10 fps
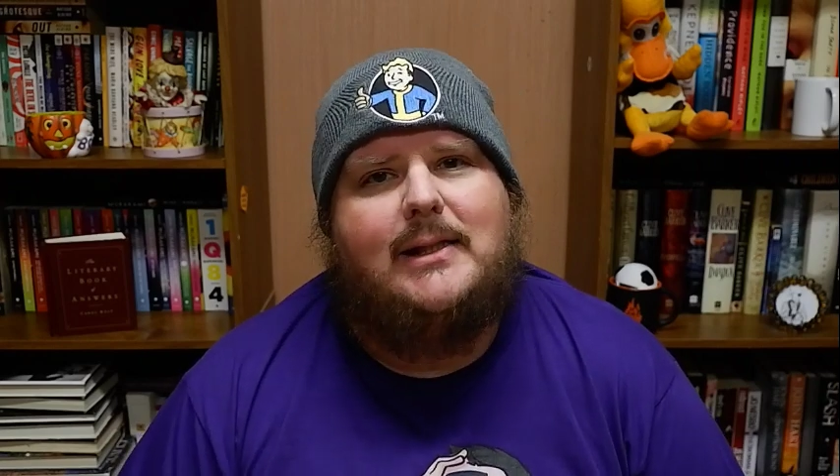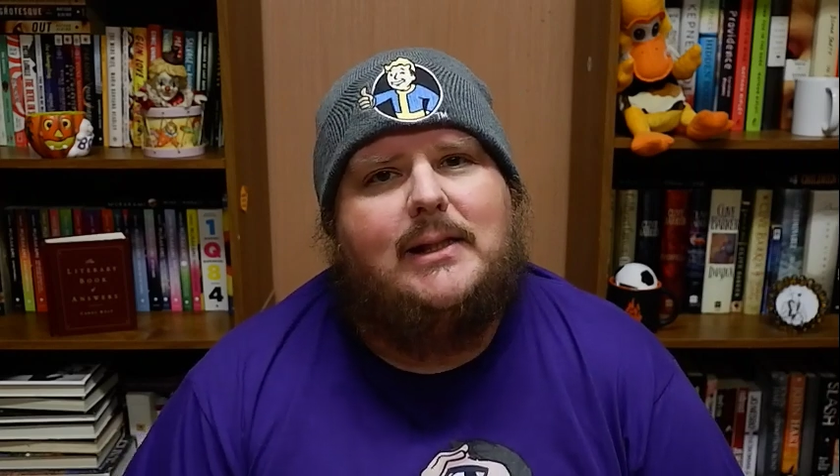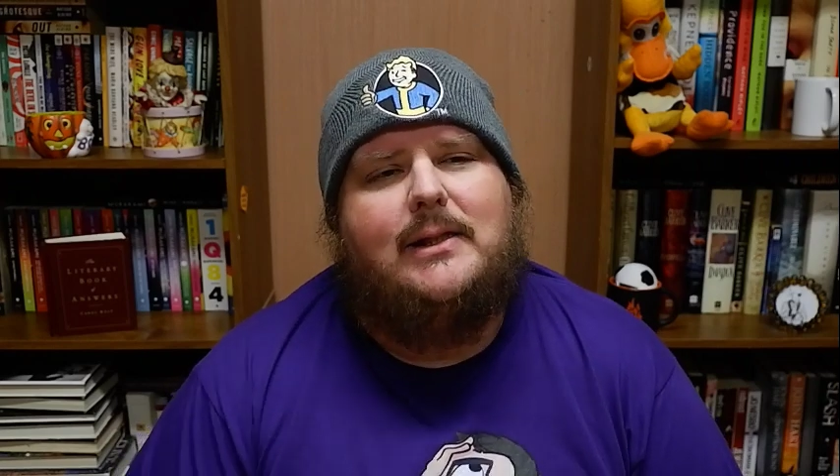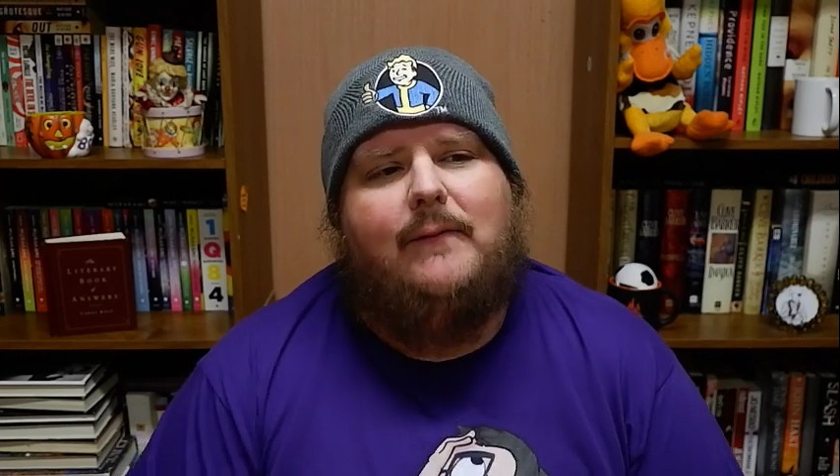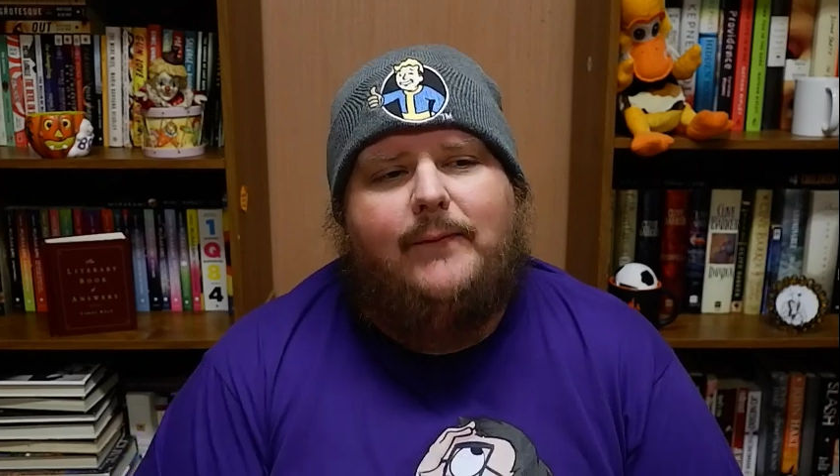
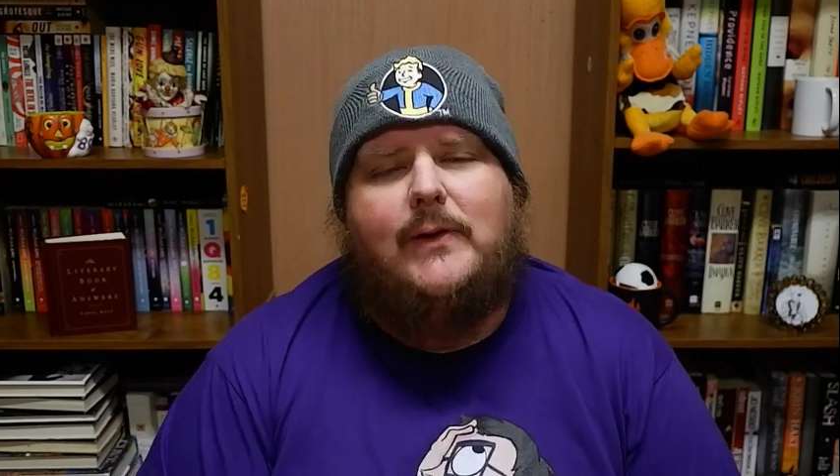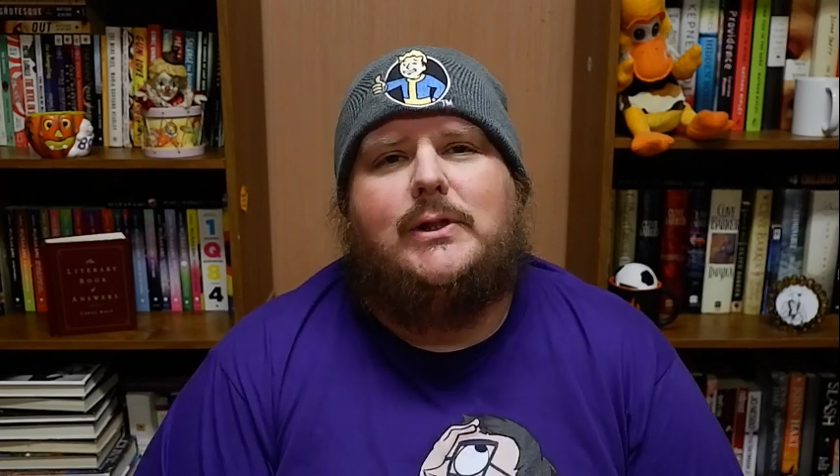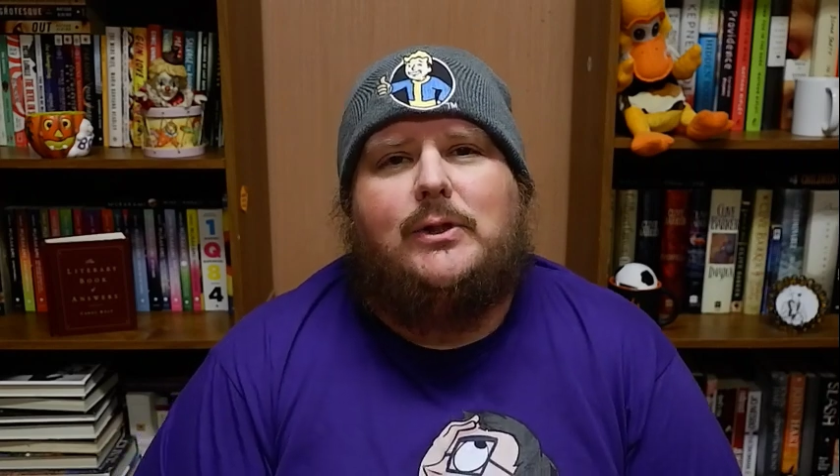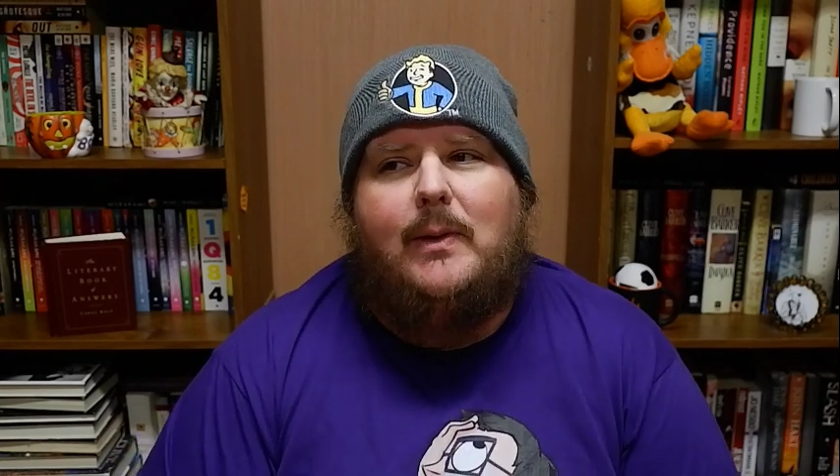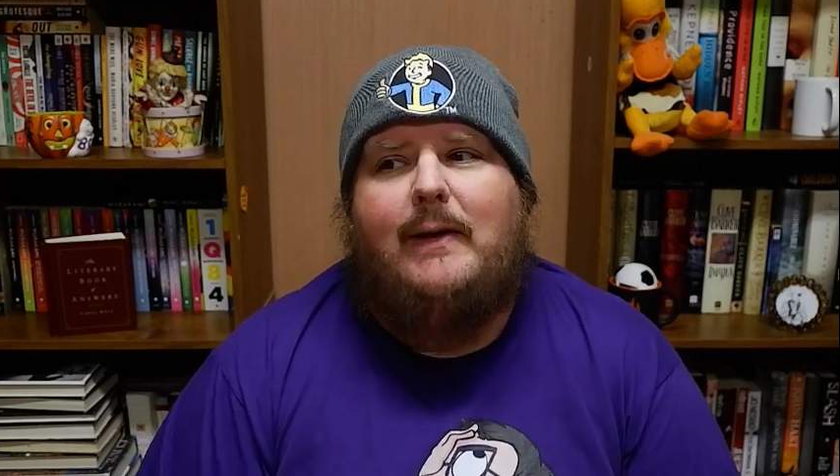It's the
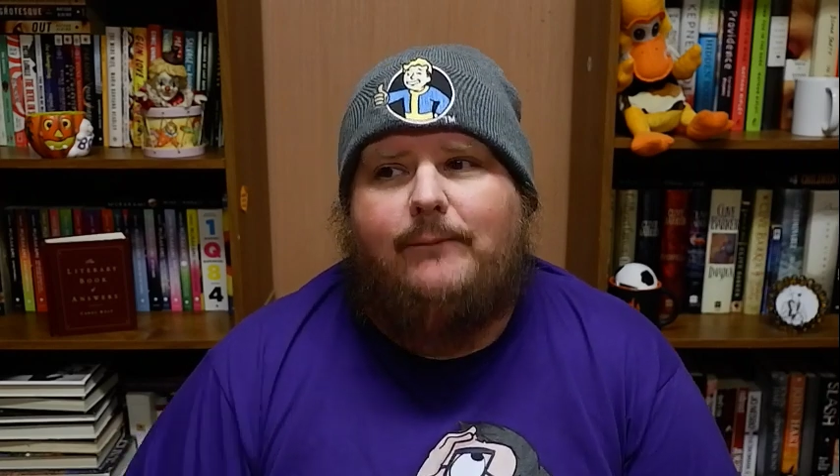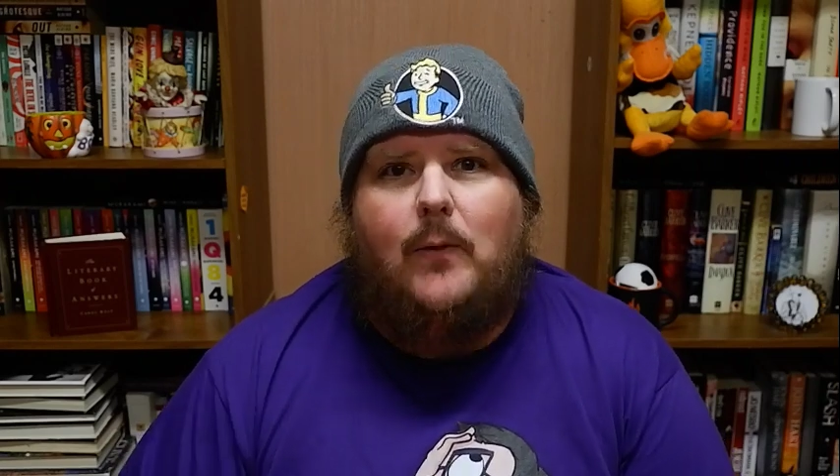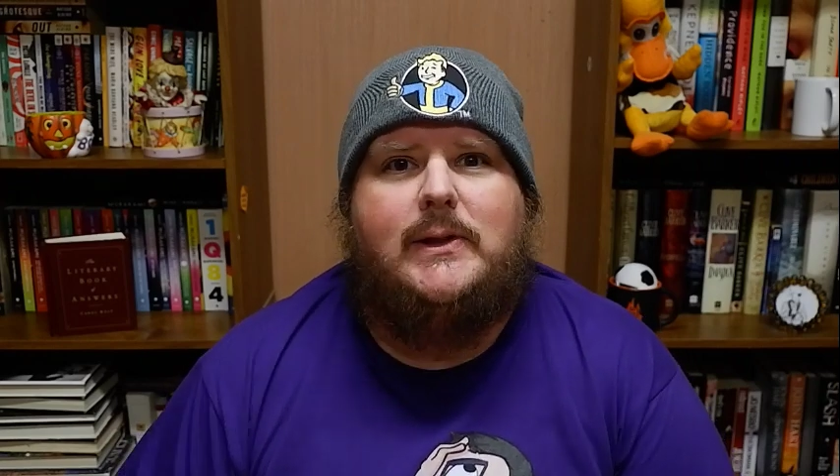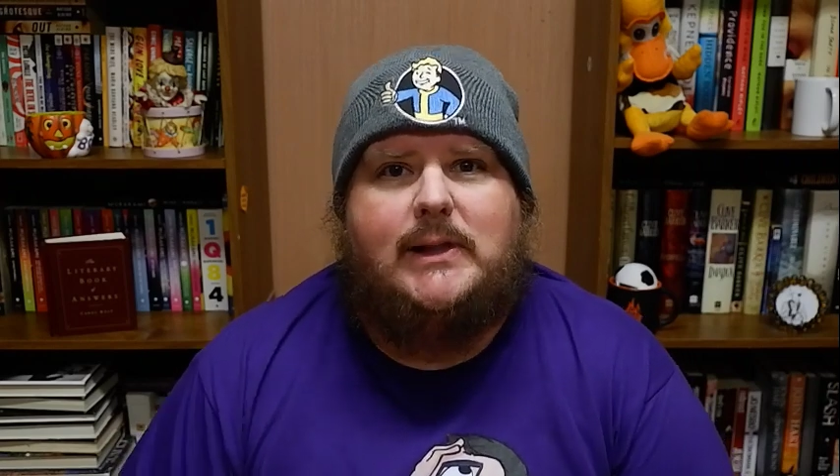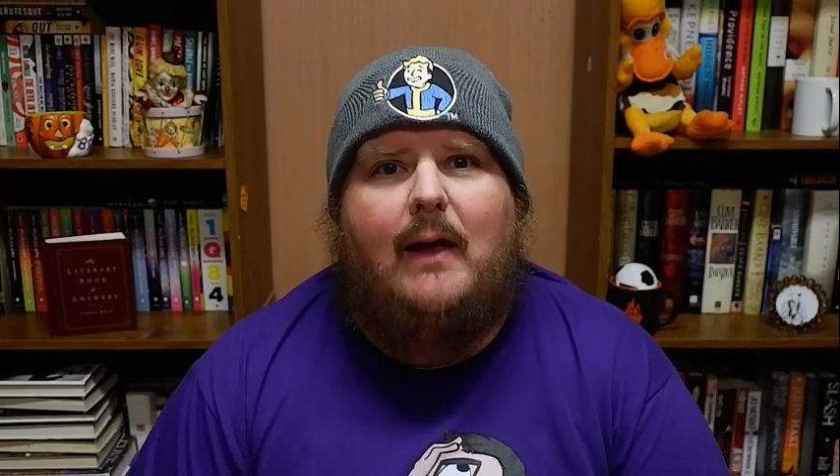first three
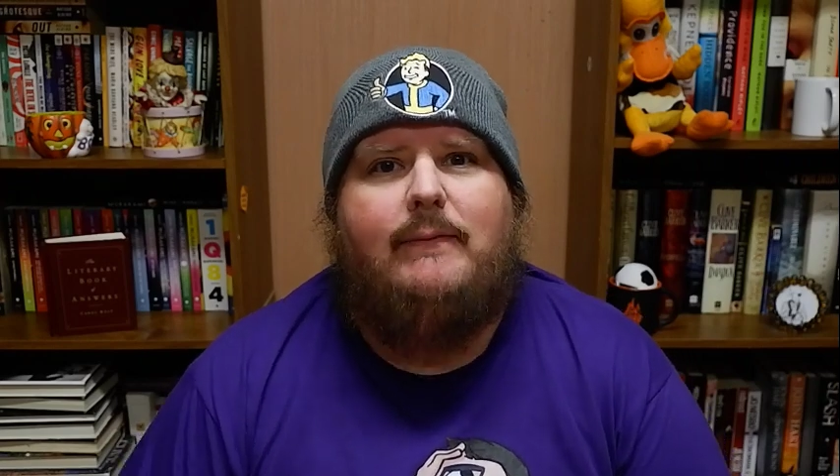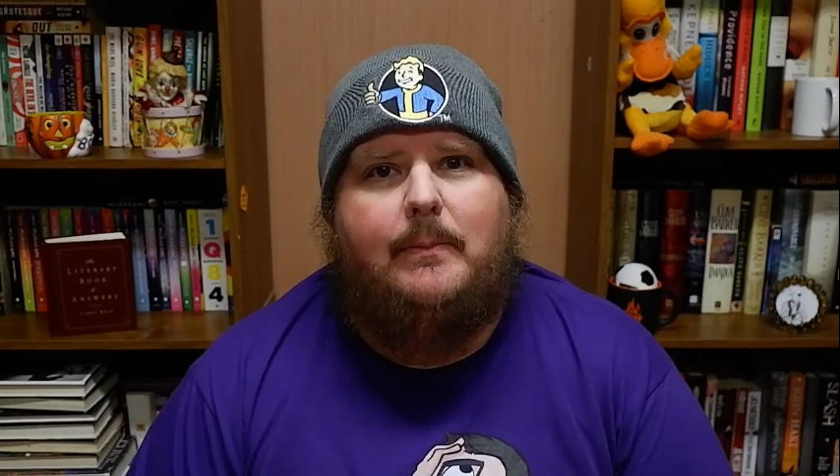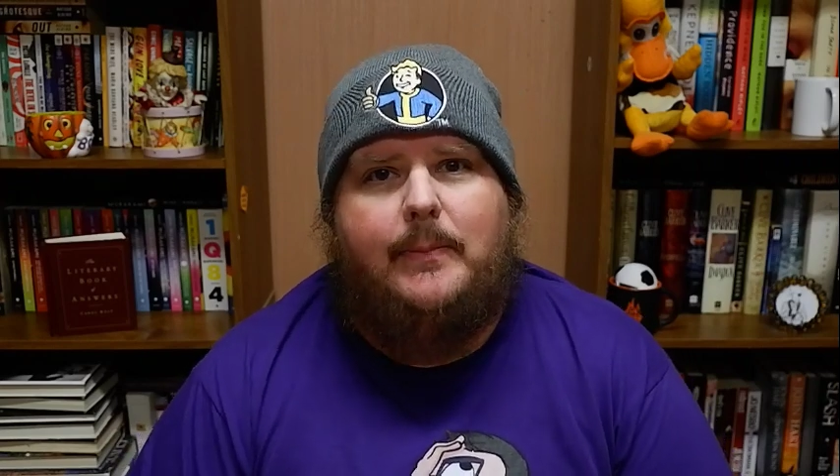fourths of the